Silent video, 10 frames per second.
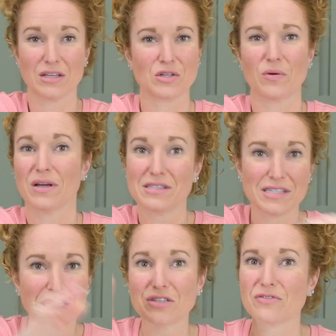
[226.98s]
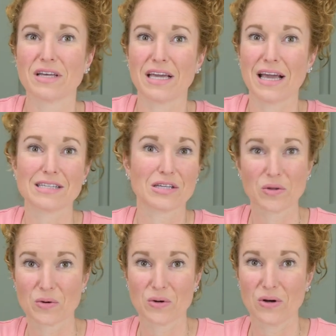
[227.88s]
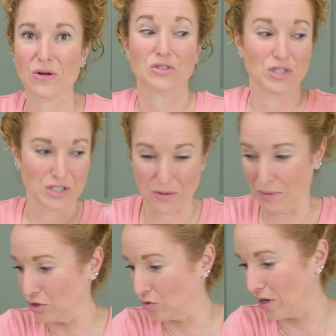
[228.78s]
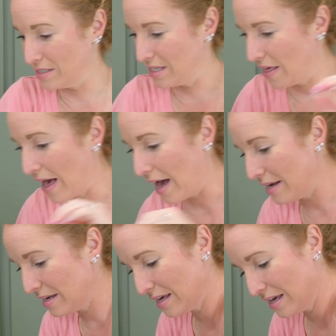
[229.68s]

So instinctively, as a little girl, she's gonna be drawn to that.